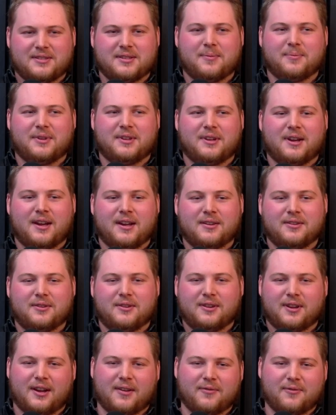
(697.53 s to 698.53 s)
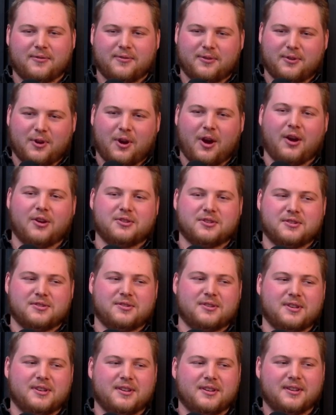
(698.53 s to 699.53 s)
something I've
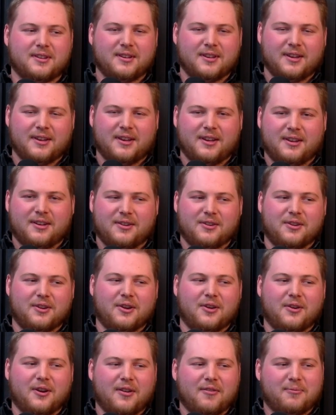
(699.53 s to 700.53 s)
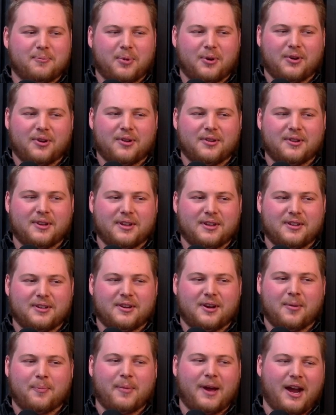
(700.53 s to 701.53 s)
consciously I've put on like
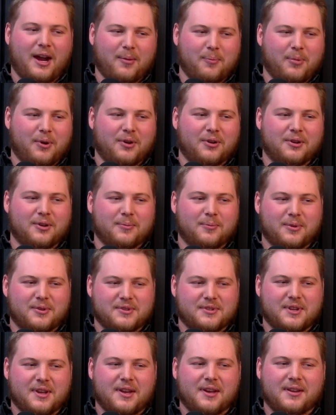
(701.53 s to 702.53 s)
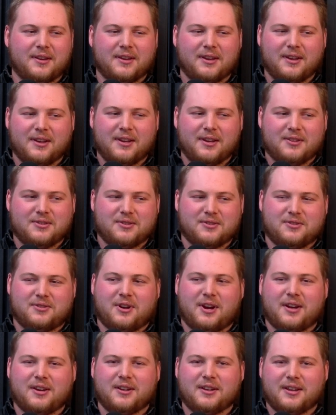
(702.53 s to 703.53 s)
a back burner per se, just
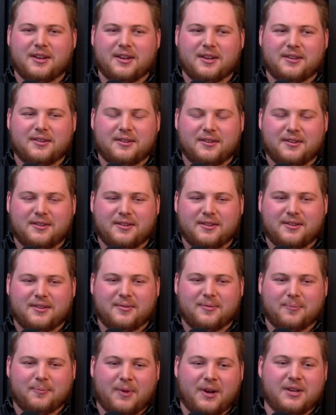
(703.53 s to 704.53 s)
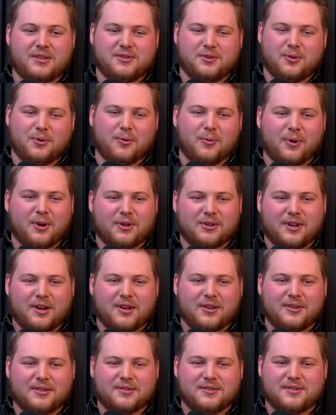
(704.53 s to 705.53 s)
trying to get my schoolwork
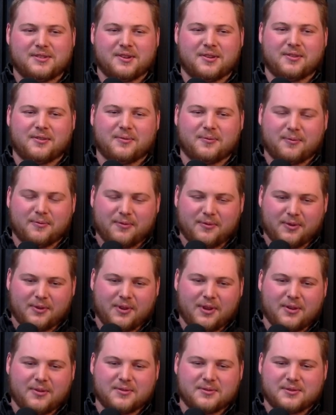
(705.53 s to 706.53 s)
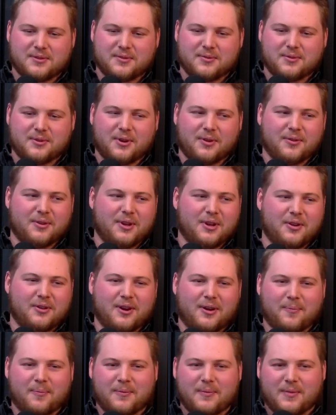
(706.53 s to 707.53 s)
done. So for those who don't know,
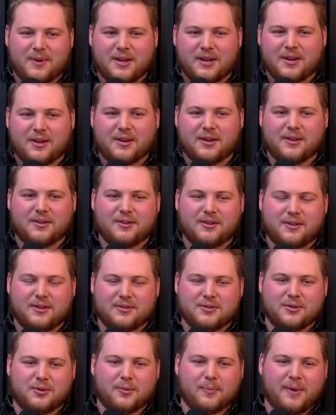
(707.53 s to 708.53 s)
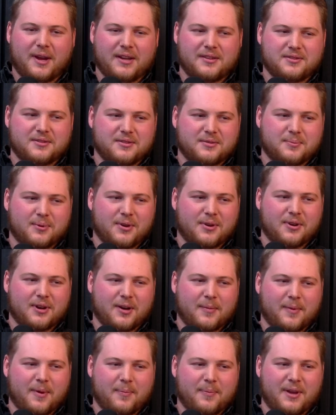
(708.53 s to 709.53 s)
I'm in a dual master's
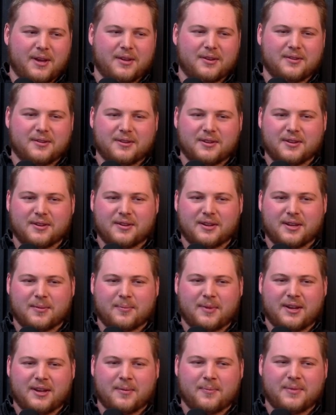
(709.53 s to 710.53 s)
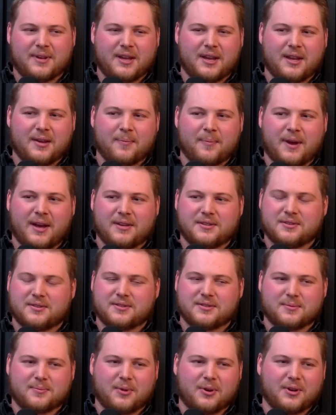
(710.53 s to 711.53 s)
program at Pitt, get my MBA and
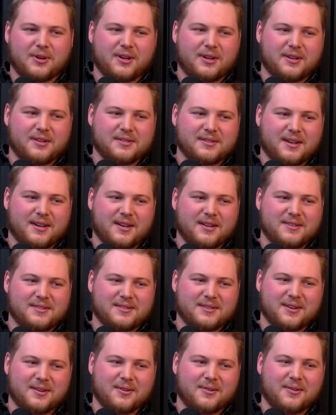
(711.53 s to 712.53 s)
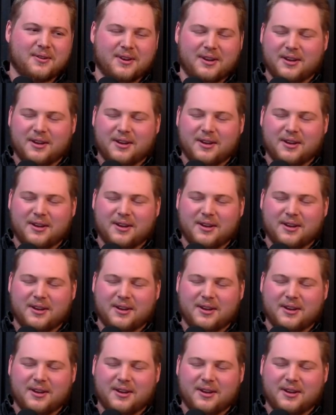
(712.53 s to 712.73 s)
master's of marketing science. So